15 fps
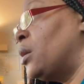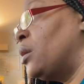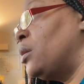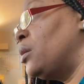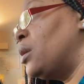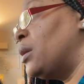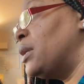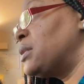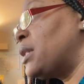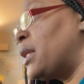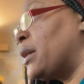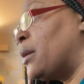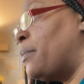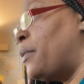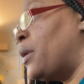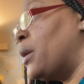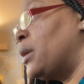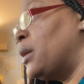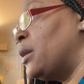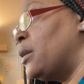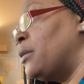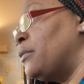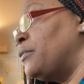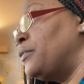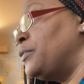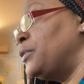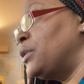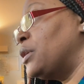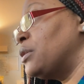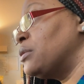you know that's like a part of
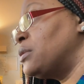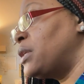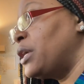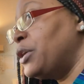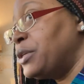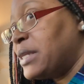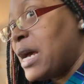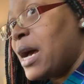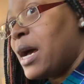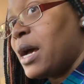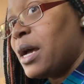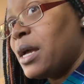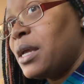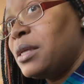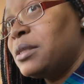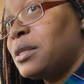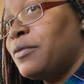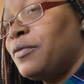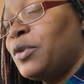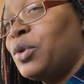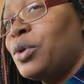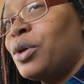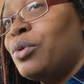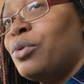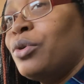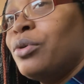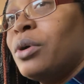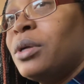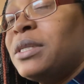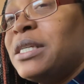you know say your ties if you don't
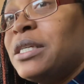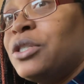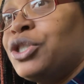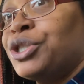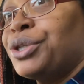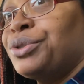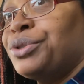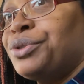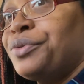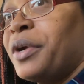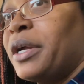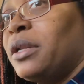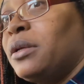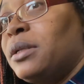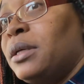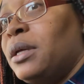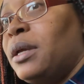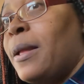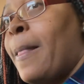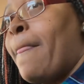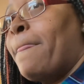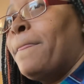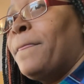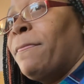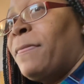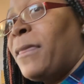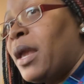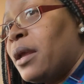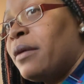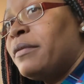attend church regularly
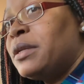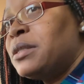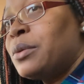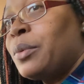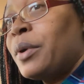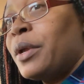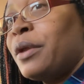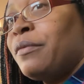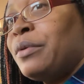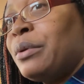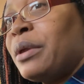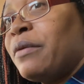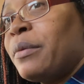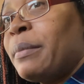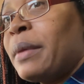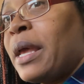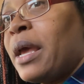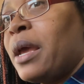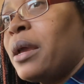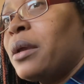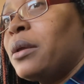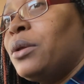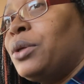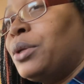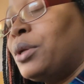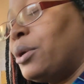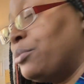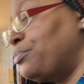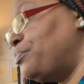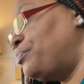think of it as a way of you giving back you
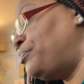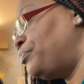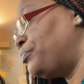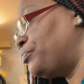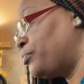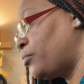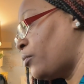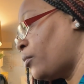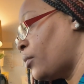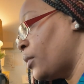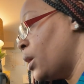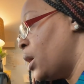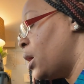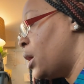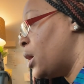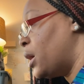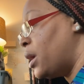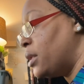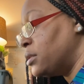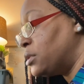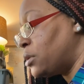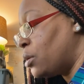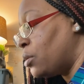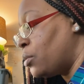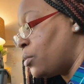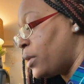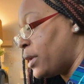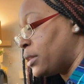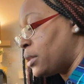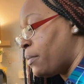know and so
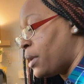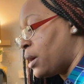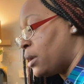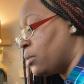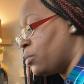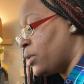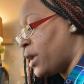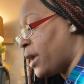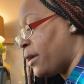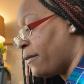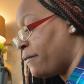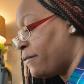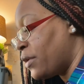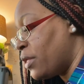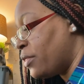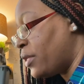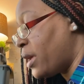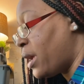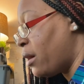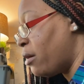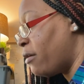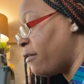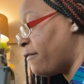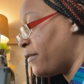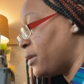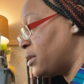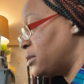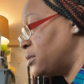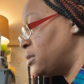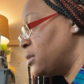at the bottom we have the
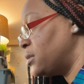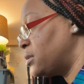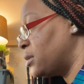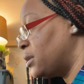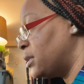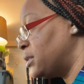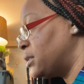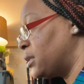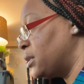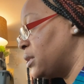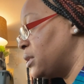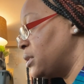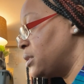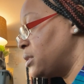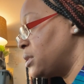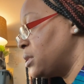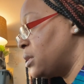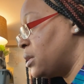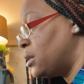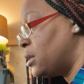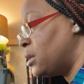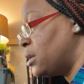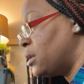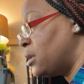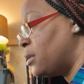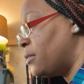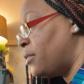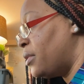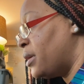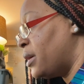hierophants so let's get
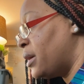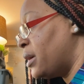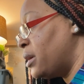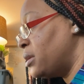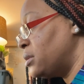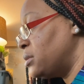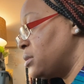that